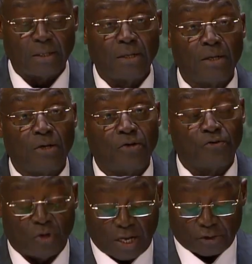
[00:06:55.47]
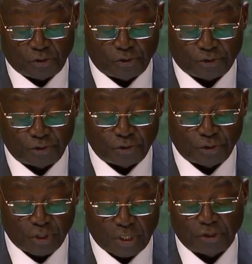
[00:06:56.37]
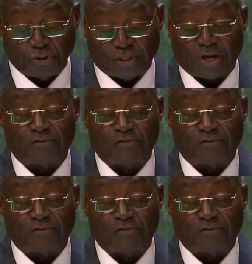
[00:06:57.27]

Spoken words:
Progress in key sectors such as